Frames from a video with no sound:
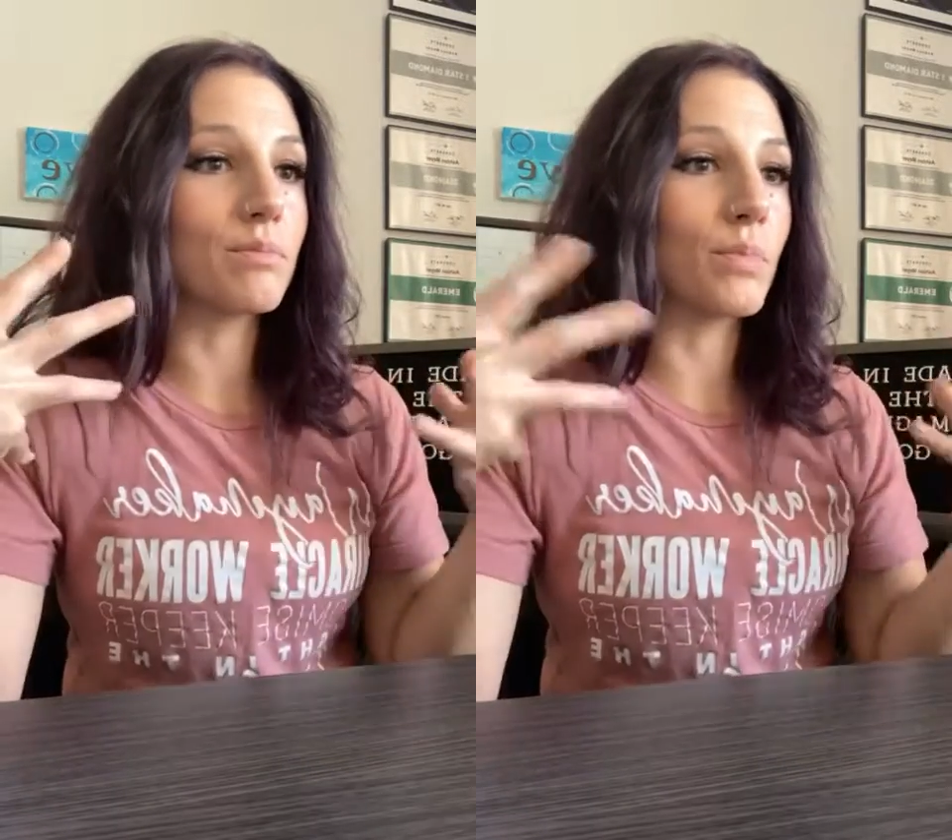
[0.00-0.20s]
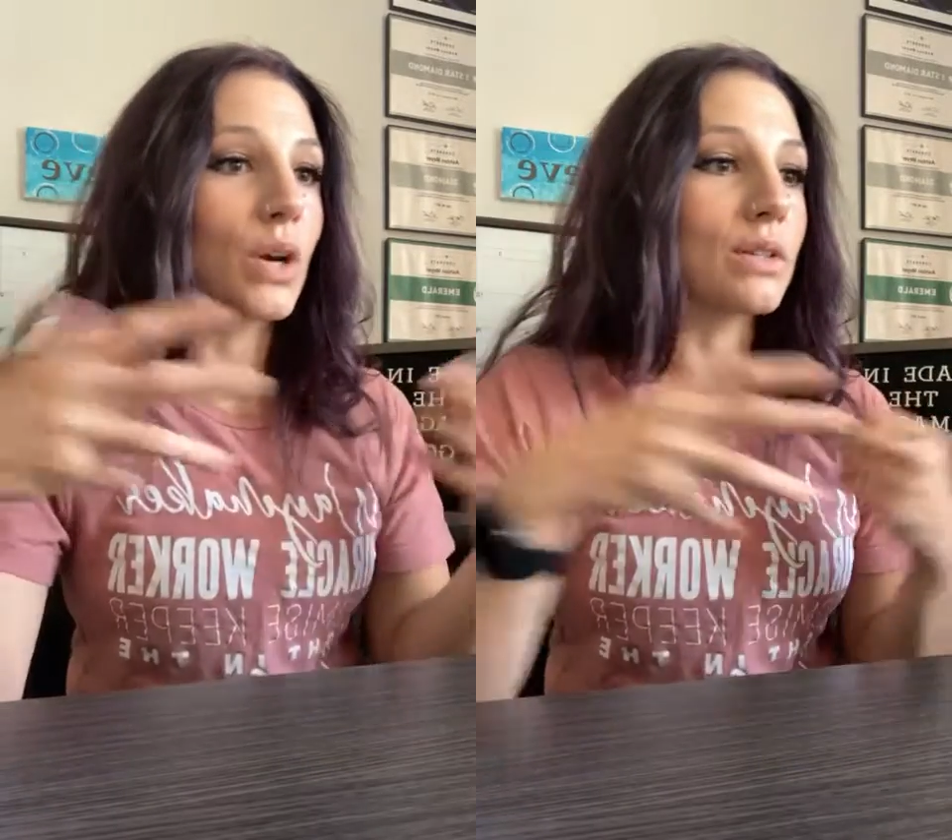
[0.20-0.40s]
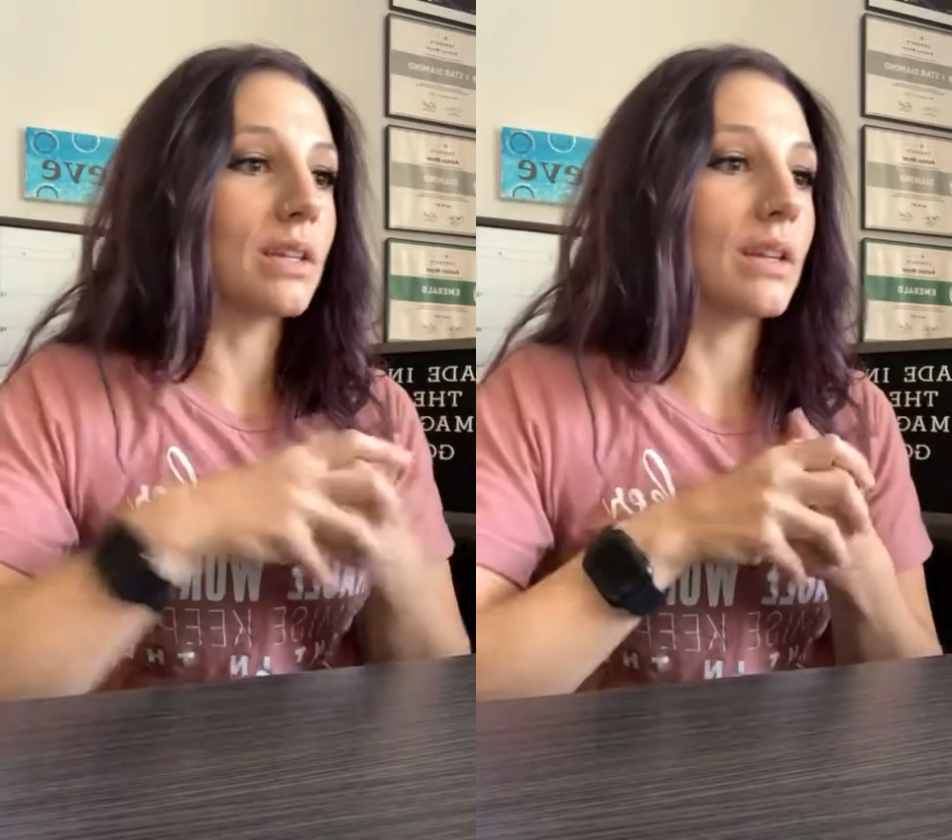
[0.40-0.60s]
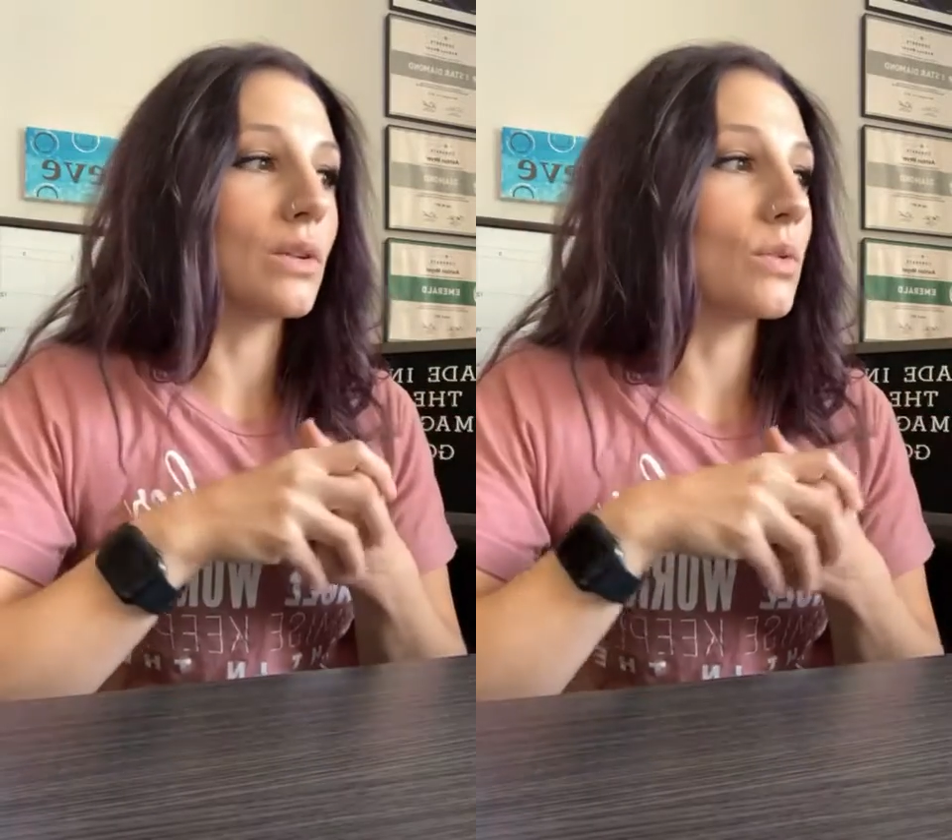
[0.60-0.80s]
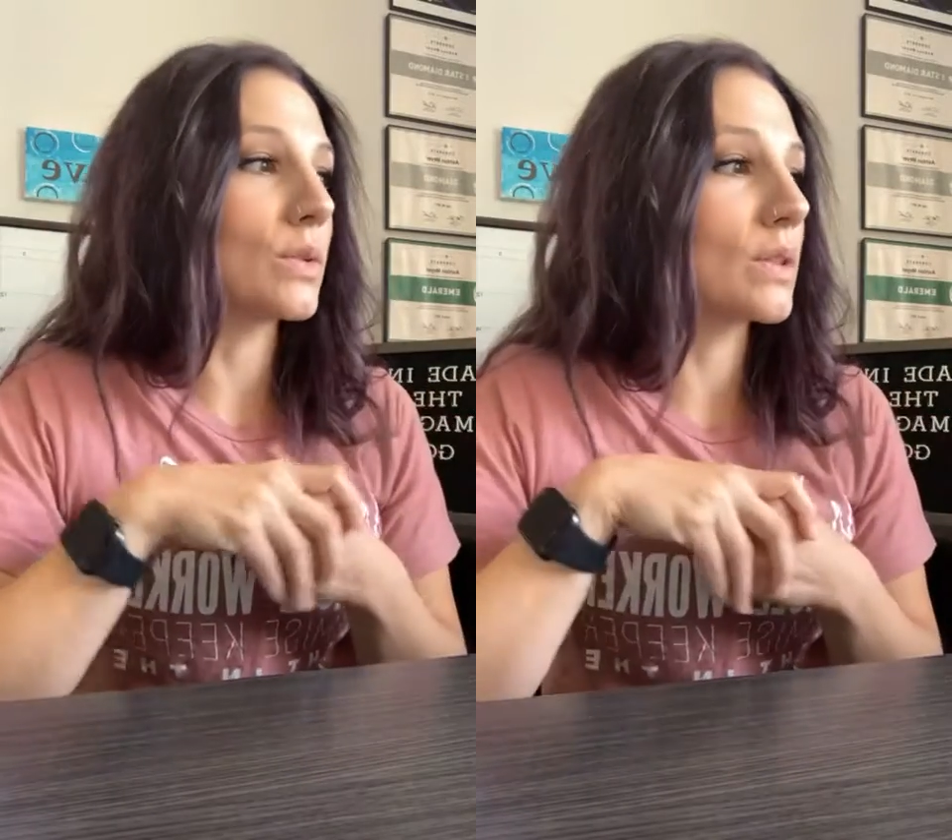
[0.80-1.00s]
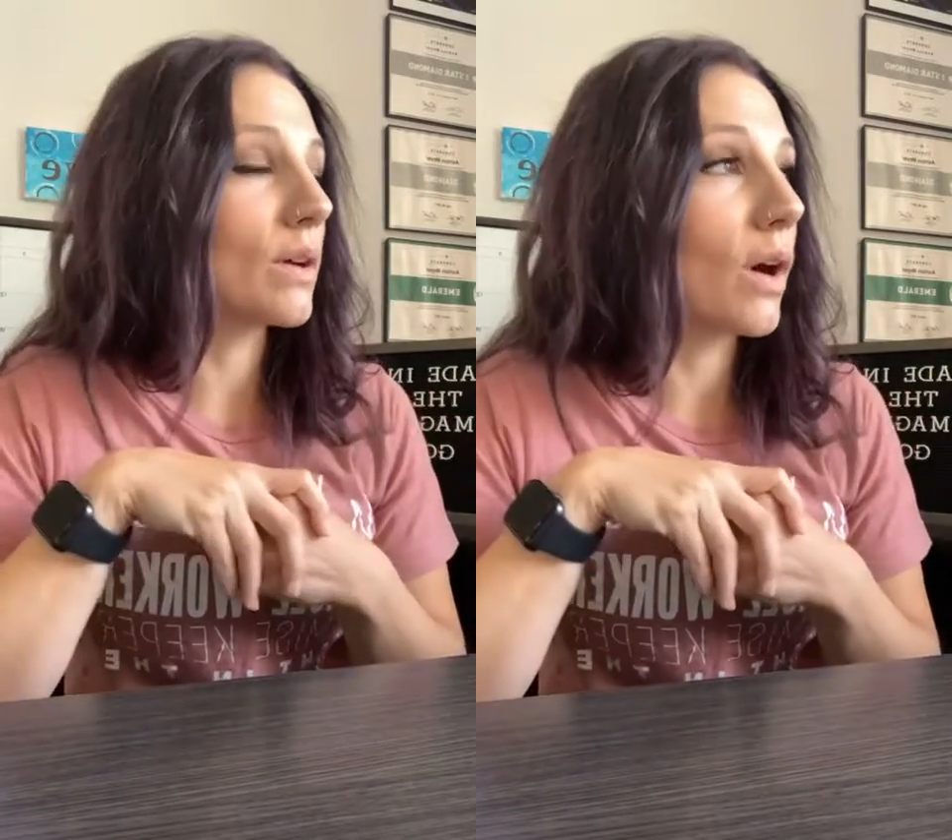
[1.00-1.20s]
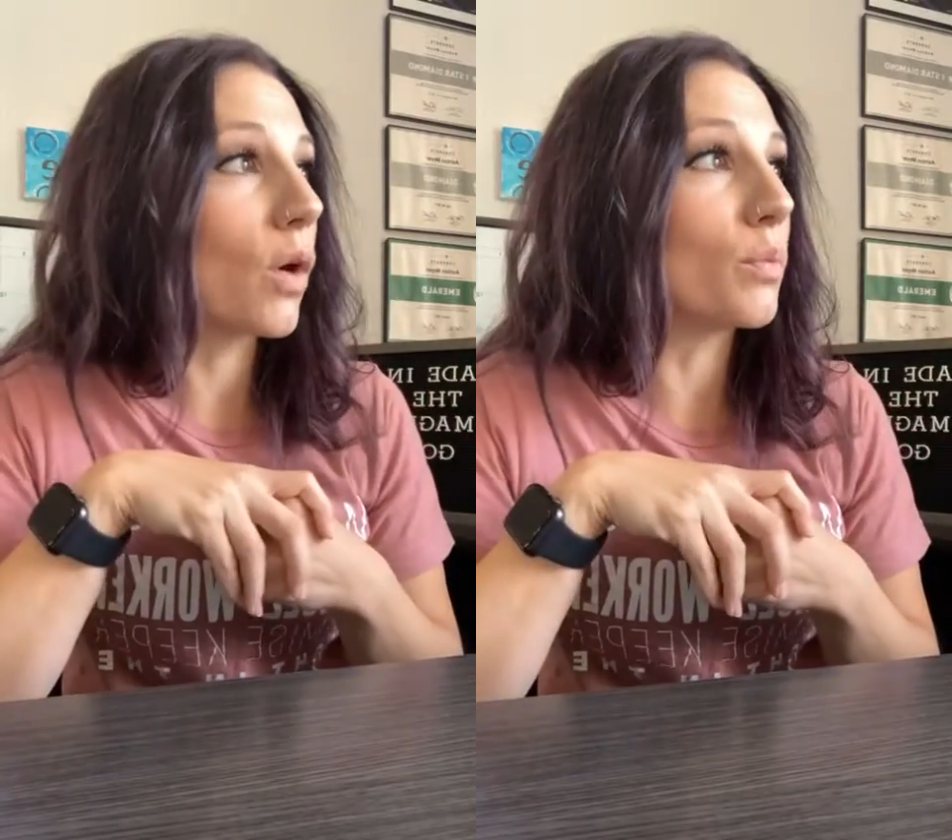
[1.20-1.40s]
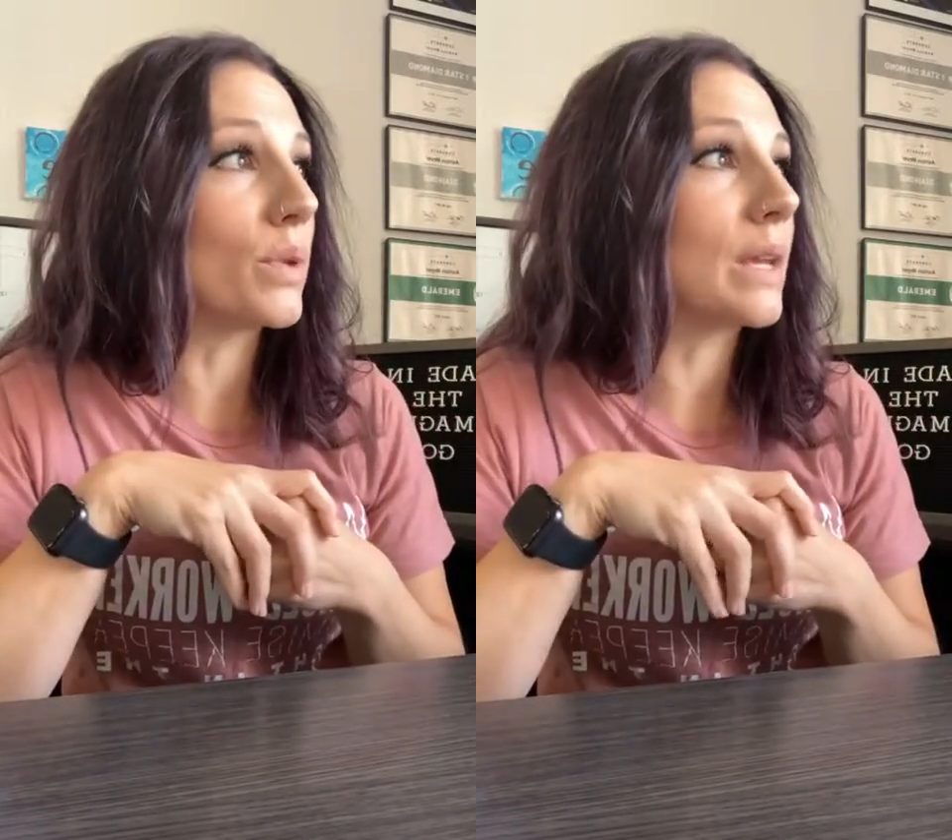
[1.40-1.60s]
person who's
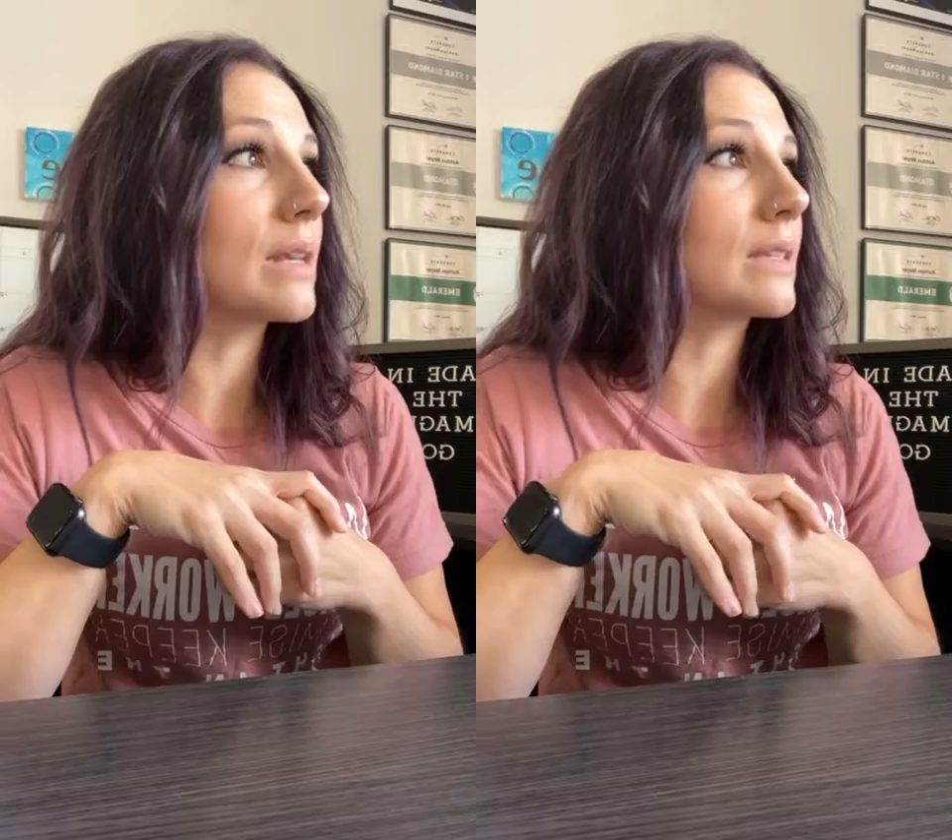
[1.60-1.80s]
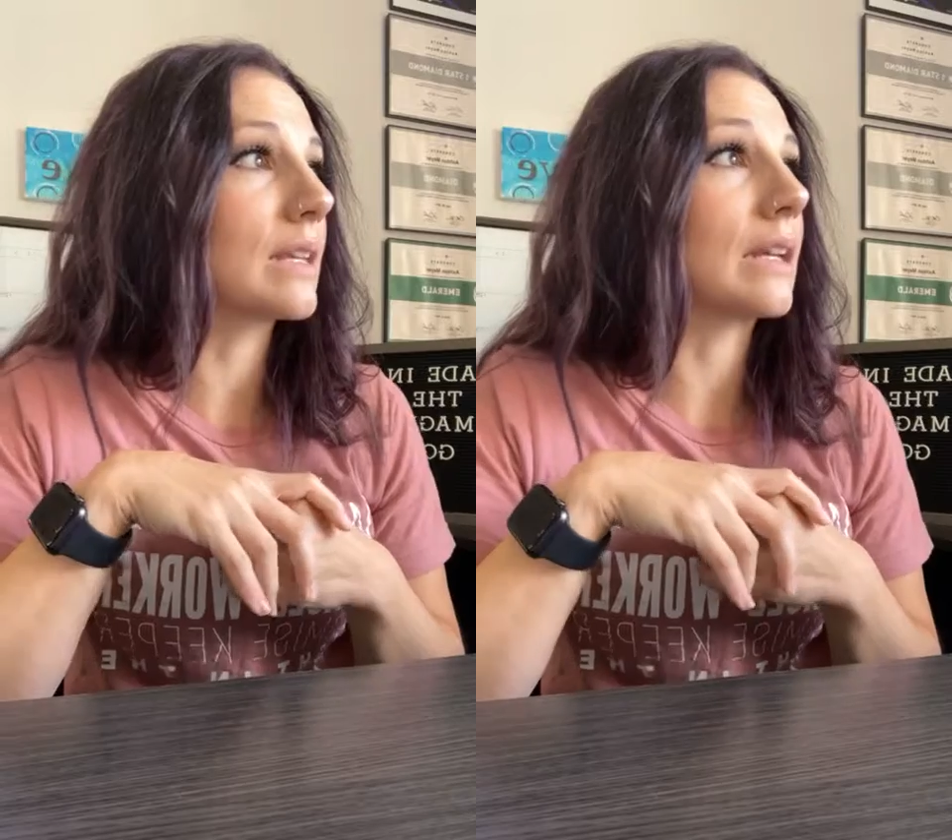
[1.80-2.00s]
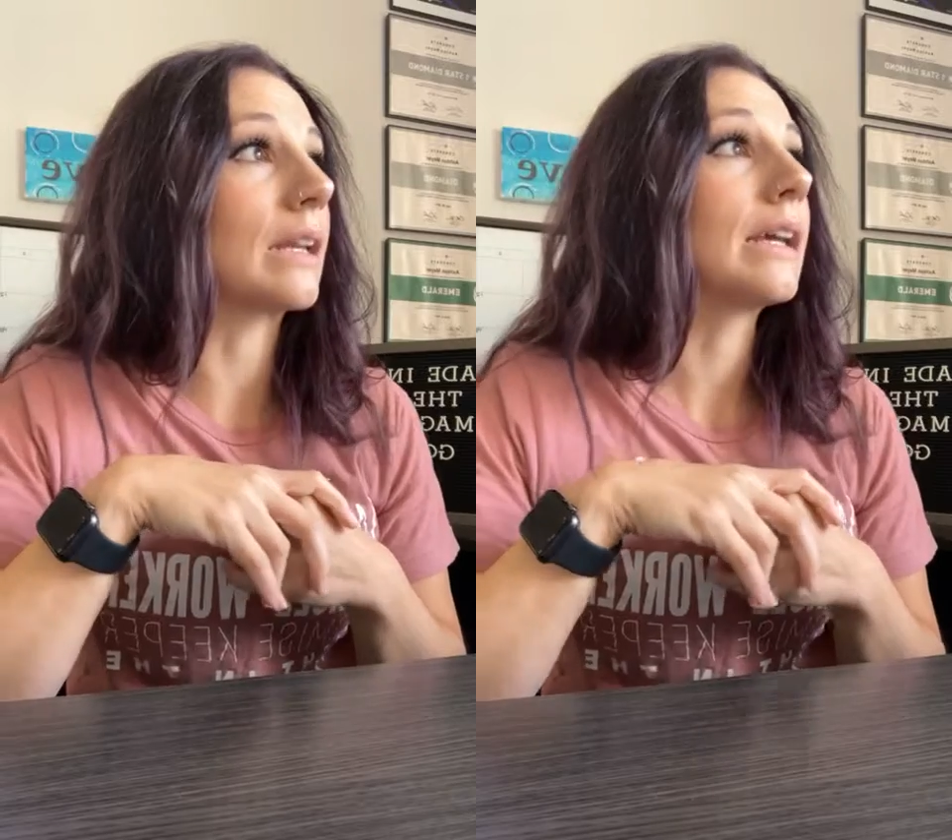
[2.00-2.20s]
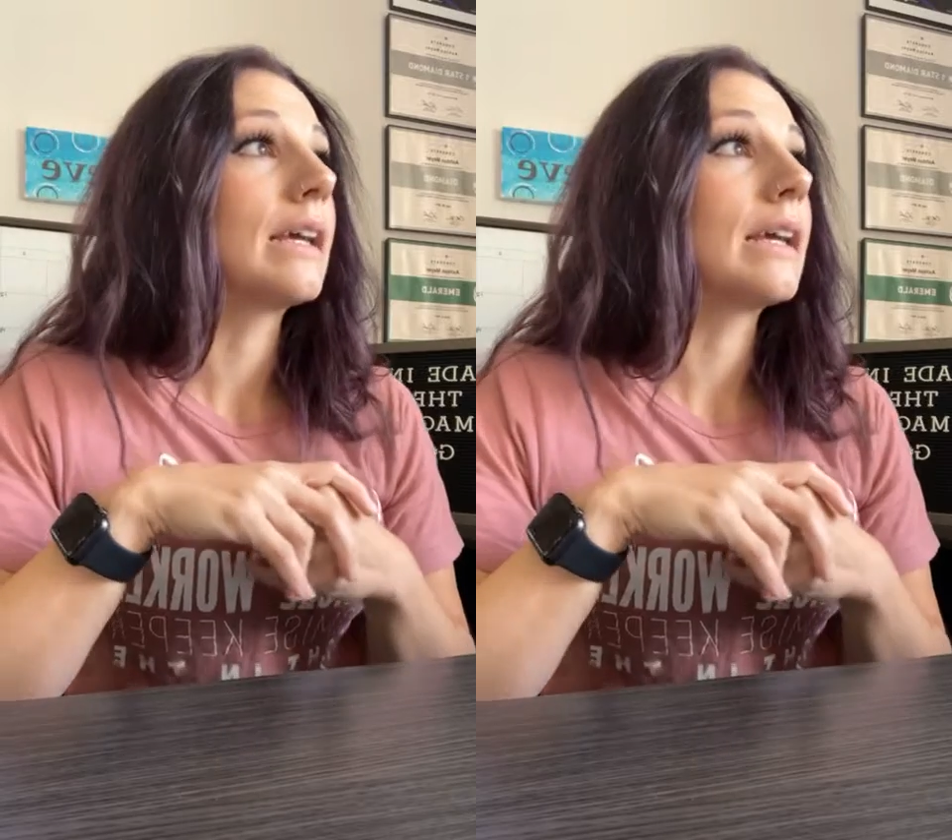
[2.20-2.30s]
obese and